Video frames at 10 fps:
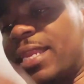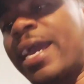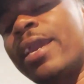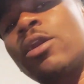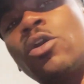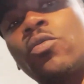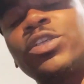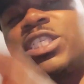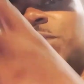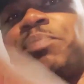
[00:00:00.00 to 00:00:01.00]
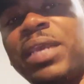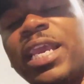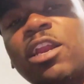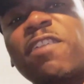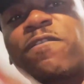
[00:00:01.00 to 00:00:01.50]
Like, we're just
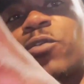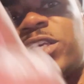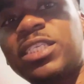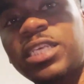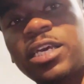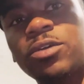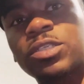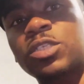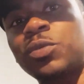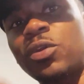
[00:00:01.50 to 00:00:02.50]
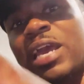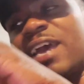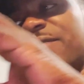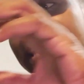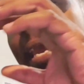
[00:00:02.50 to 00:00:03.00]
being our free selves because we don't
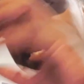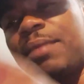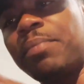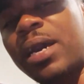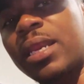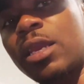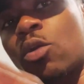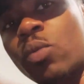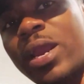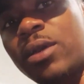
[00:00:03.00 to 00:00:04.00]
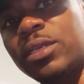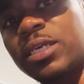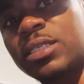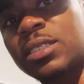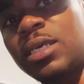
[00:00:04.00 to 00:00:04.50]
have anybody around
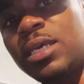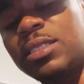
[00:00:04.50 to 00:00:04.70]
us